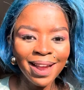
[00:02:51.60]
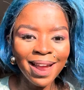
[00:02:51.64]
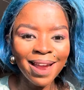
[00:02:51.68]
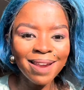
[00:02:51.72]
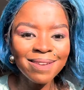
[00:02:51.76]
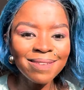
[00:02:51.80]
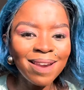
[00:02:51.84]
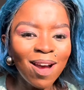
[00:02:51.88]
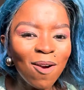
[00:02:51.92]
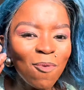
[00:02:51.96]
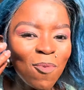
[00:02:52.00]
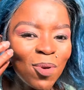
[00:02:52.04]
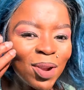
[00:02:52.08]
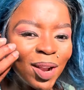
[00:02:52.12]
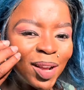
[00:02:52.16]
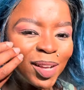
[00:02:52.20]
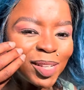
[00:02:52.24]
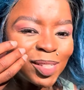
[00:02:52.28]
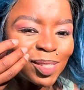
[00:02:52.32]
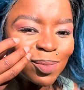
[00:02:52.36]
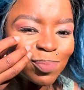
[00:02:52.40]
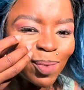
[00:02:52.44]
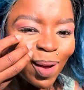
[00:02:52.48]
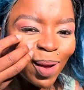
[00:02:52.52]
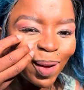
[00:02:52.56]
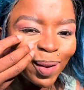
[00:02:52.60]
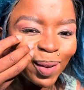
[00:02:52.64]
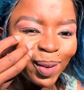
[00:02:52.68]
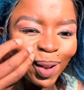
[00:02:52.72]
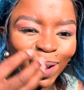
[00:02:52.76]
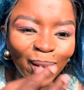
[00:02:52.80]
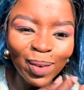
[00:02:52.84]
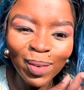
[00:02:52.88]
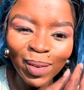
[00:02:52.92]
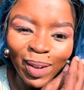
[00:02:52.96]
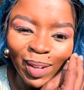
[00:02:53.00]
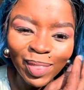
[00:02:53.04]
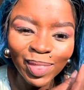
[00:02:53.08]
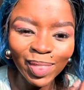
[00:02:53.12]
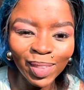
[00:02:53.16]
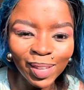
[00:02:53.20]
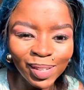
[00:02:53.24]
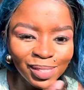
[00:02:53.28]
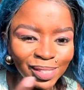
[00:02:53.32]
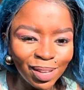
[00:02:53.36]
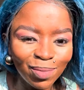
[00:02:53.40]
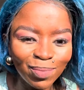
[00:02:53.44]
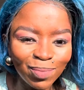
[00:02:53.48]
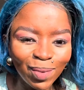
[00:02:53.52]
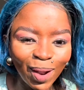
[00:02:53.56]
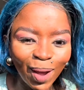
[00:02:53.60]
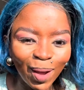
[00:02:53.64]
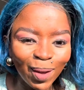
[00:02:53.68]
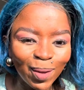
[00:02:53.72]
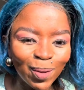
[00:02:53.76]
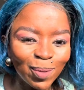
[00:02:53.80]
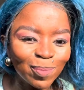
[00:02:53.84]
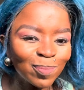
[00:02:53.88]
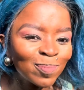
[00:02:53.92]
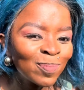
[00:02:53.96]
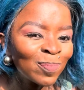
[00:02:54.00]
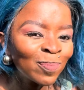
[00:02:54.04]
Now when I smile and I look at this, I'm like,